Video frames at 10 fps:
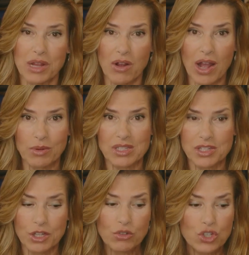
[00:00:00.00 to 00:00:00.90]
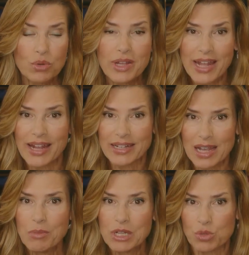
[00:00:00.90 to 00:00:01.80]
Now, I was still doing
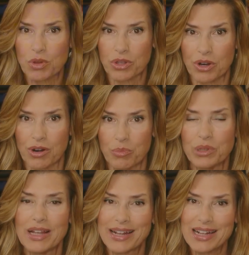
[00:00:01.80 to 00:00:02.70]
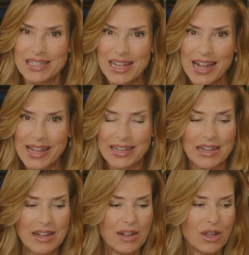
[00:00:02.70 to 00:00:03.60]
academics with her, but like I said,
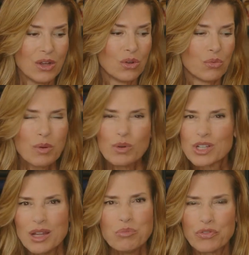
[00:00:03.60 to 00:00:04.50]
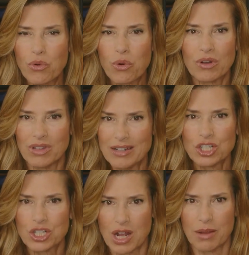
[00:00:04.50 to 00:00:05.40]
we were done before
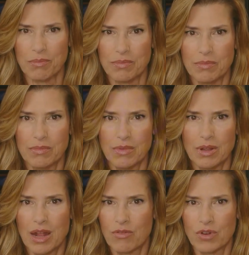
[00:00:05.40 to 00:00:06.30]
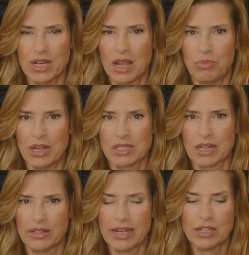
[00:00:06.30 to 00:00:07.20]
lunchtime every day,
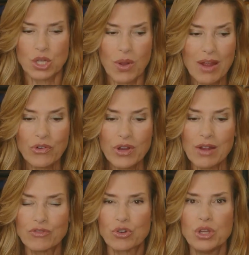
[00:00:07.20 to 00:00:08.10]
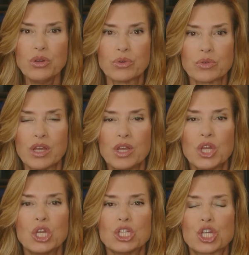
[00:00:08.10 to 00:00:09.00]
basically. And so every afternoon,
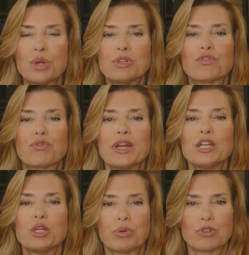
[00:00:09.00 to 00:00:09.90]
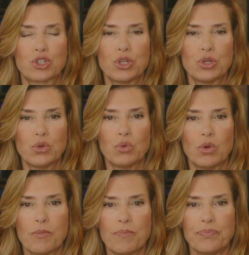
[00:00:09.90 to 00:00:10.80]
She was free to
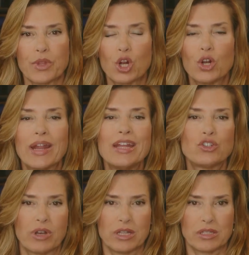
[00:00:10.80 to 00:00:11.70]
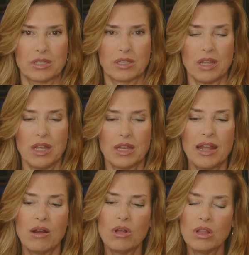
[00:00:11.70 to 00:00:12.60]
pursue her interests.
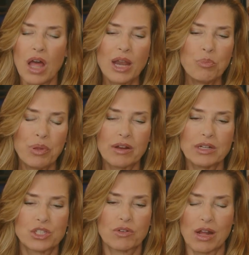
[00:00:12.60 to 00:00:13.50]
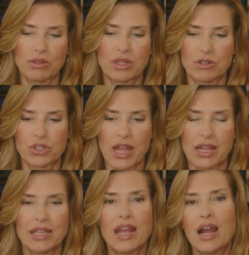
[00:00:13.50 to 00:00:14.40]
Now, a lot of parents are out there
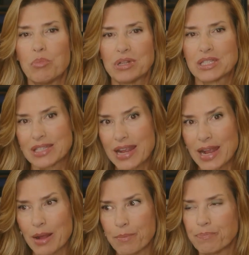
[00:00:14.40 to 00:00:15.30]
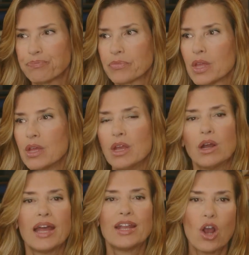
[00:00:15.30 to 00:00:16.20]
saying, yeah, but Sam,
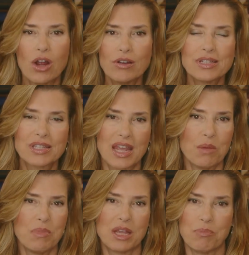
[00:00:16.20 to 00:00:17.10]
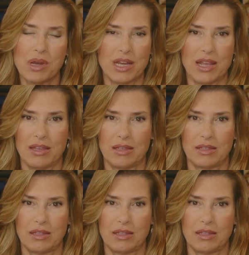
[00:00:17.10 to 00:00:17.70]
an artist can't make money.